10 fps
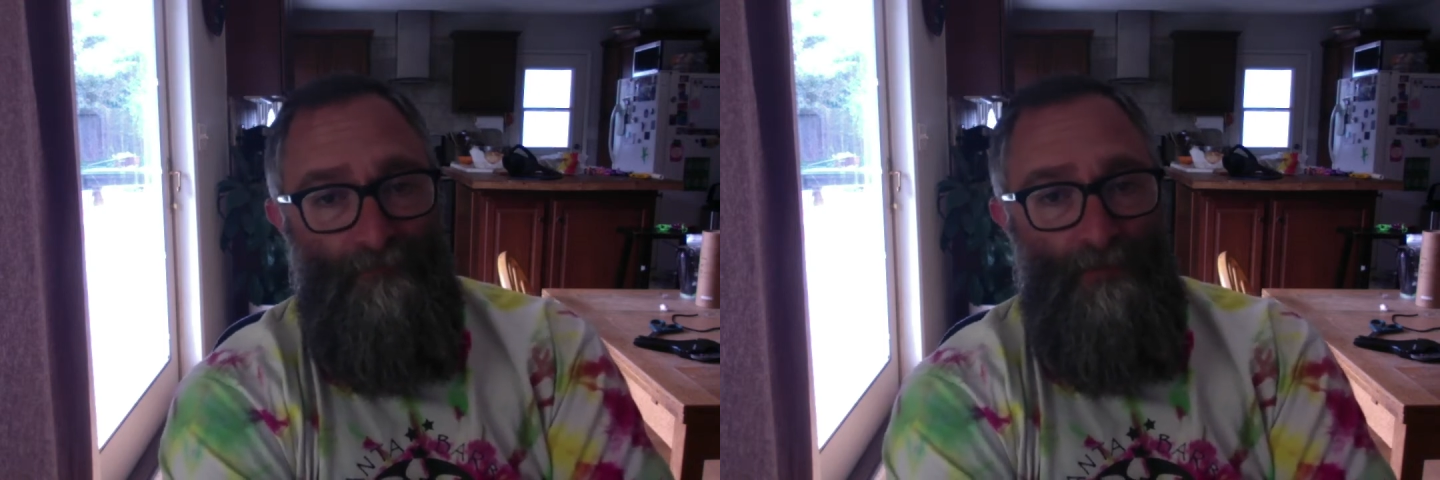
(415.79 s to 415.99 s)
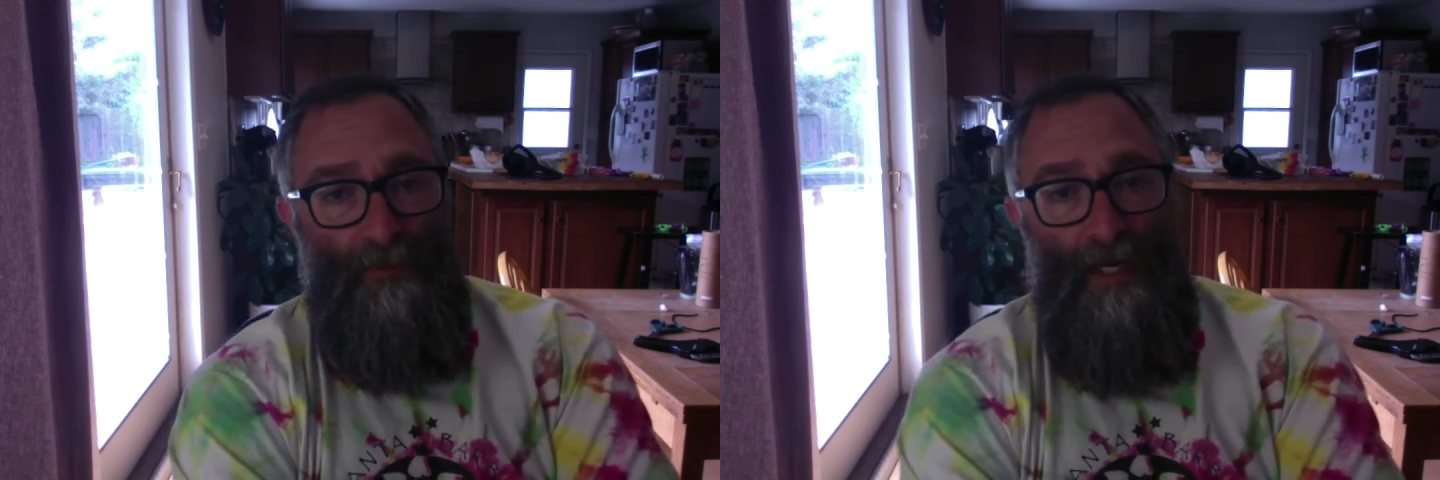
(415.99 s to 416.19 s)

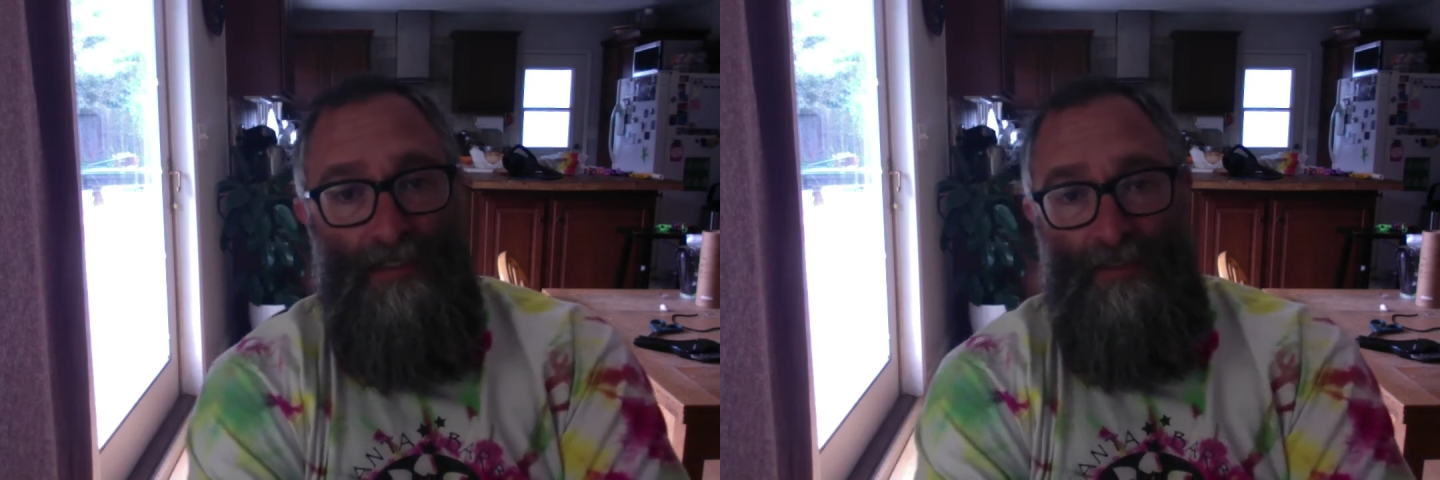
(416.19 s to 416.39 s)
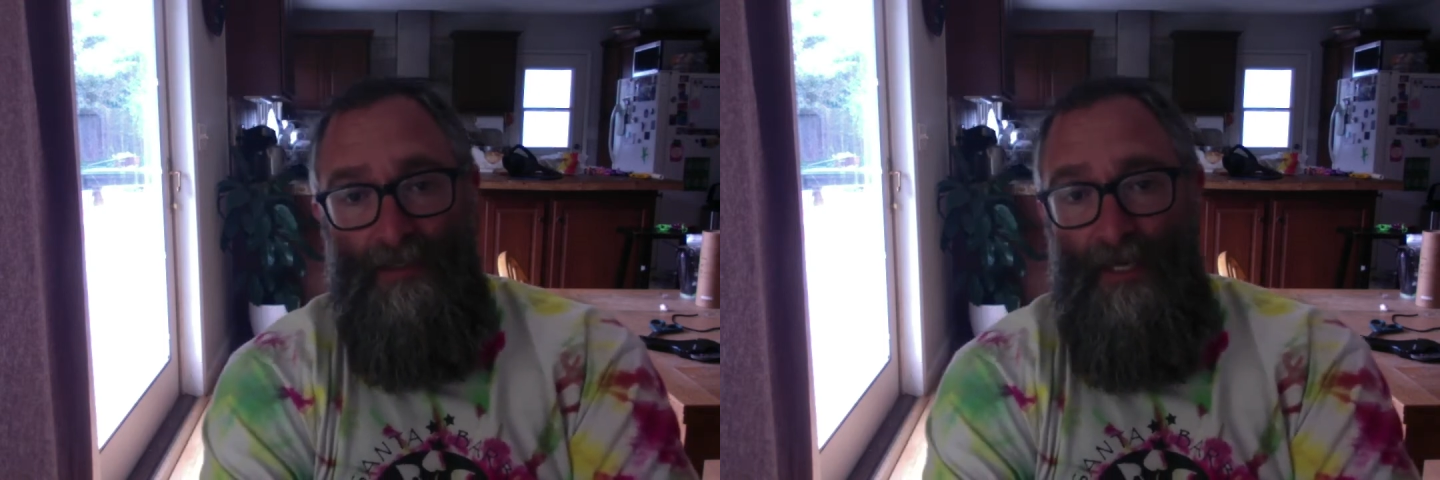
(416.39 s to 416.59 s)

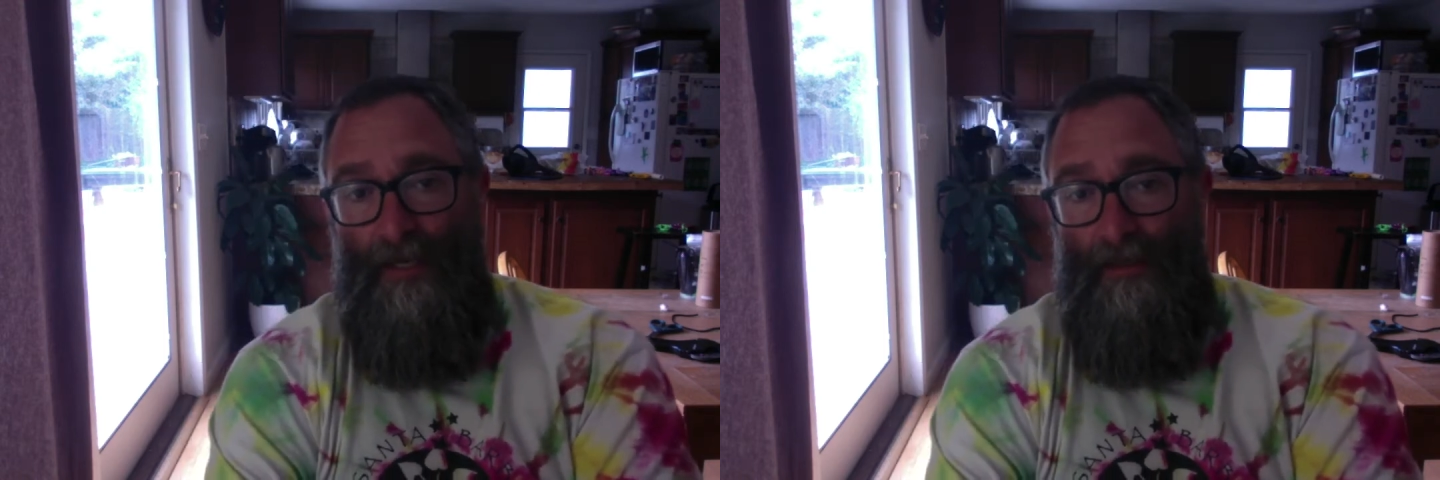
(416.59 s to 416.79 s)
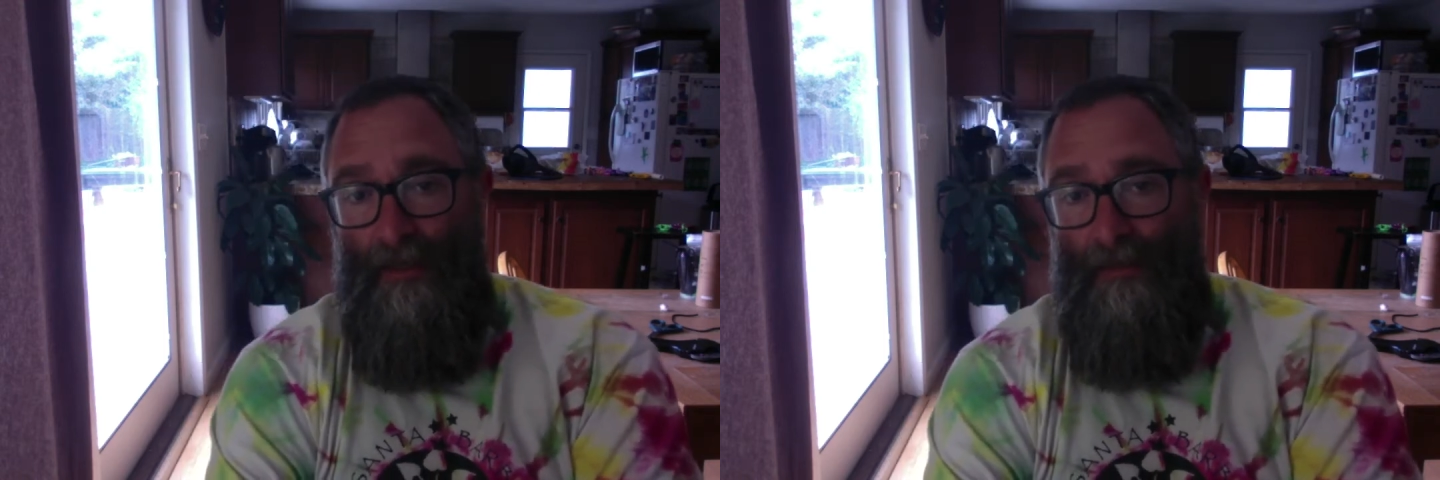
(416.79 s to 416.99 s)
trash is
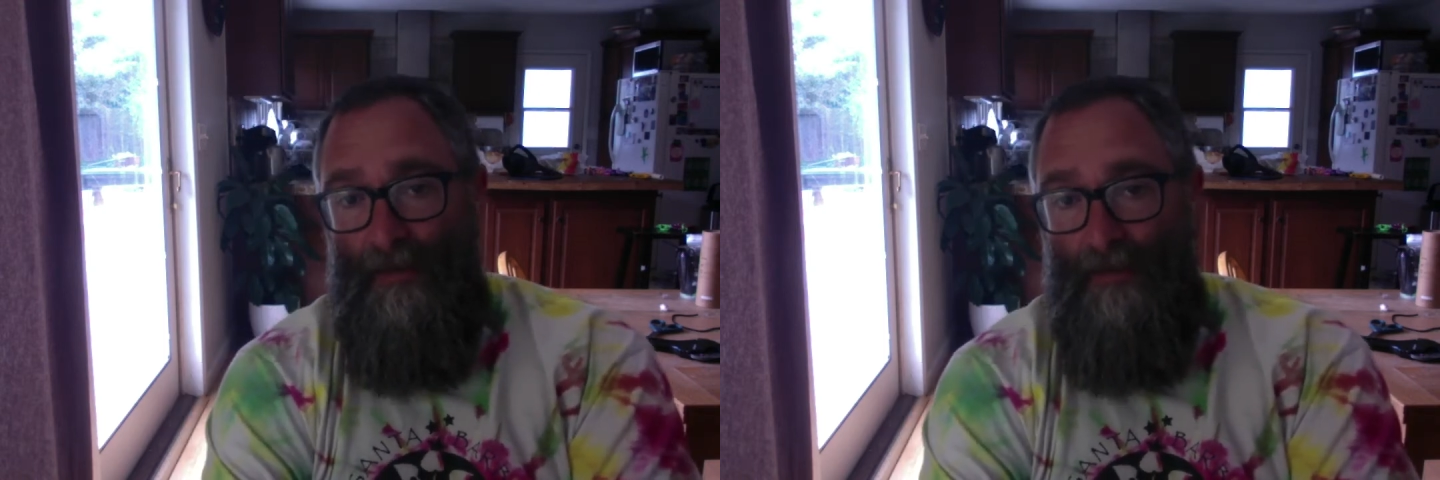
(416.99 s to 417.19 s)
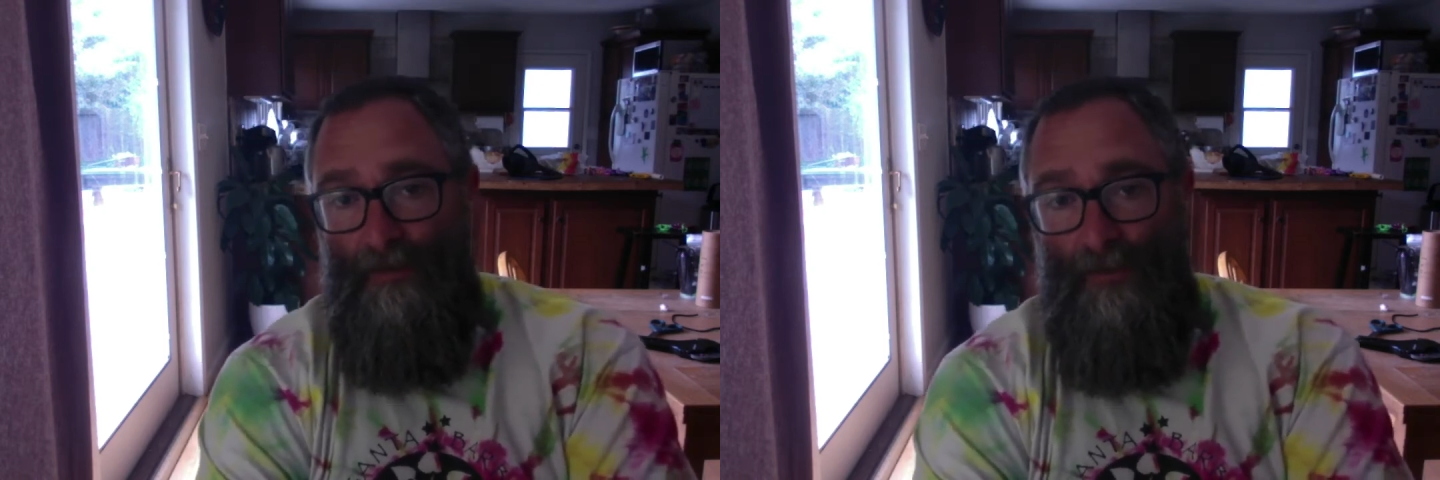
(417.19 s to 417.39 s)
not like a
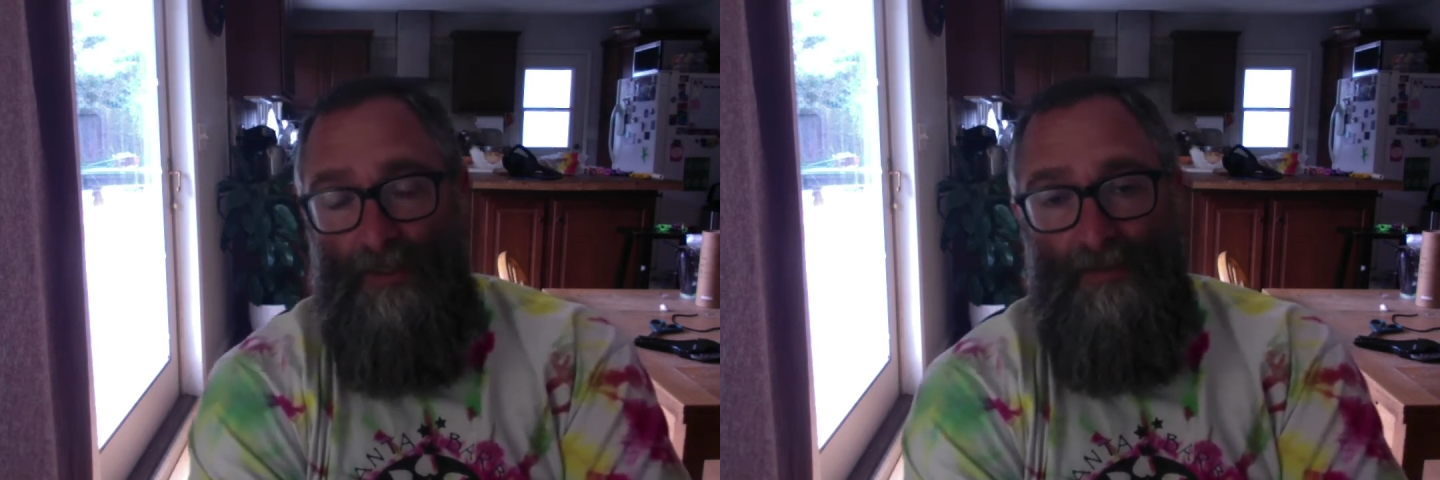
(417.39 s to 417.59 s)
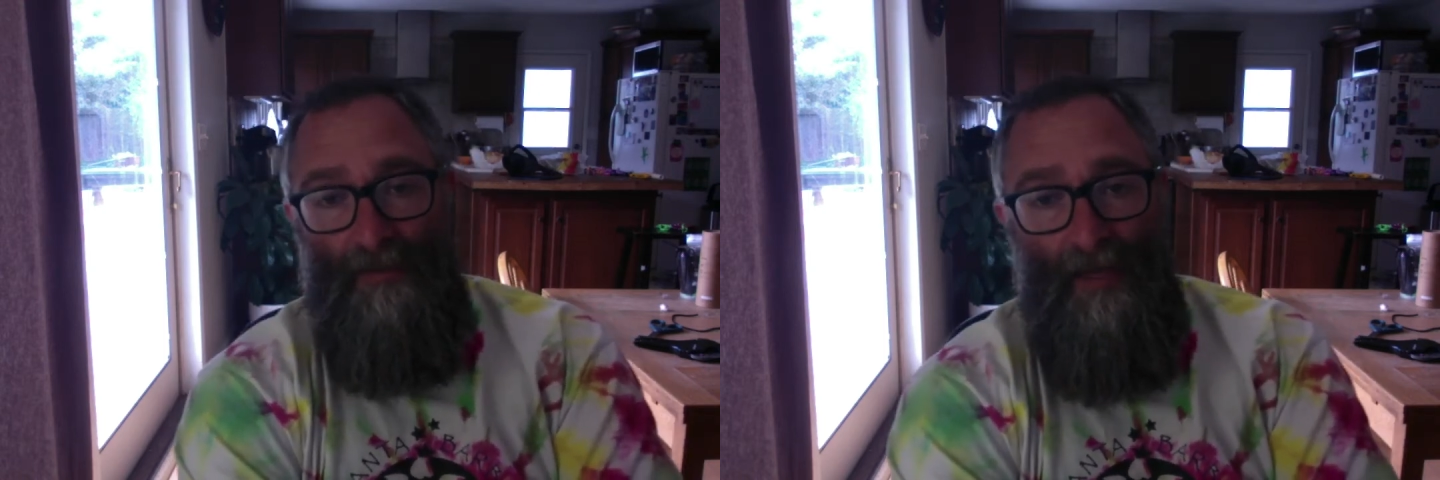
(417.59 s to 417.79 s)
nice
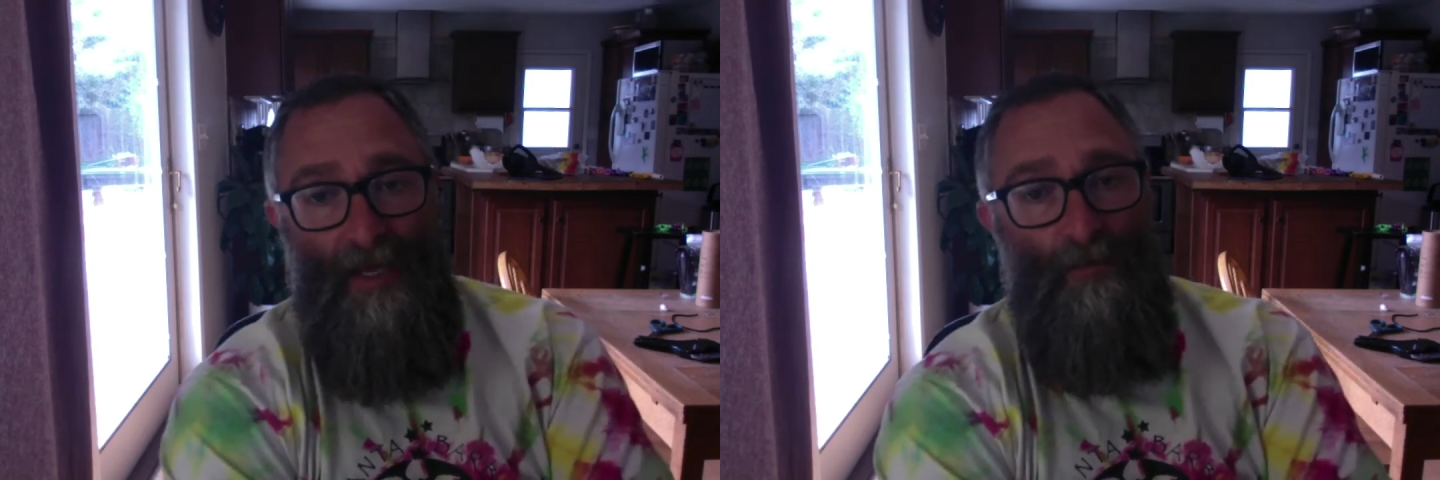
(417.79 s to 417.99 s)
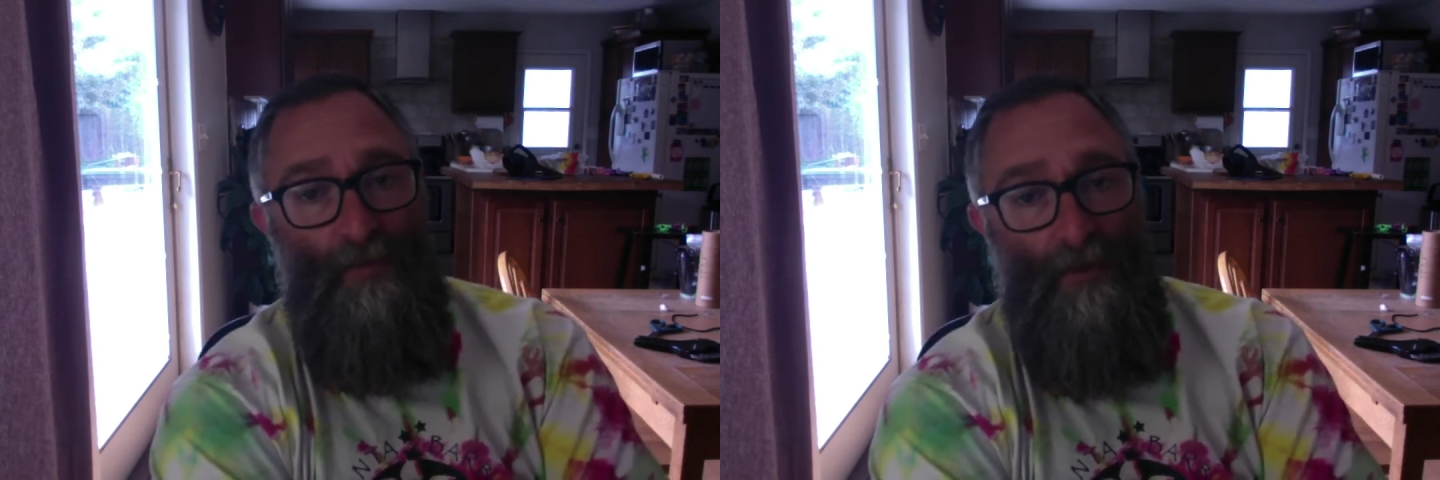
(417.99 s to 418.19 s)
fancy
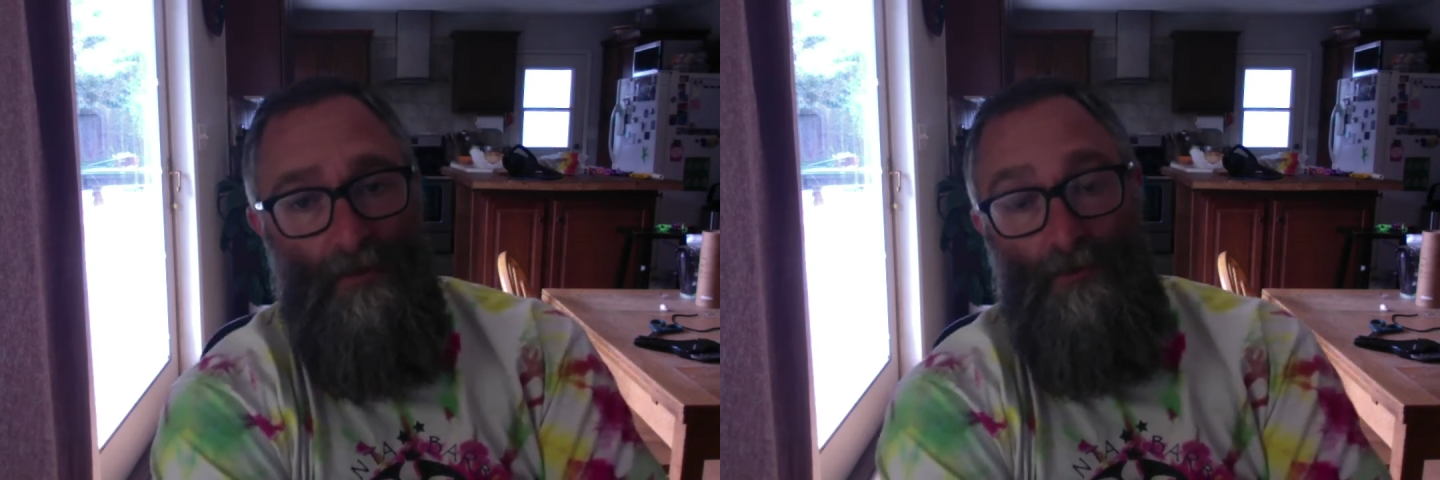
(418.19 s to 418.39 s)
landfill.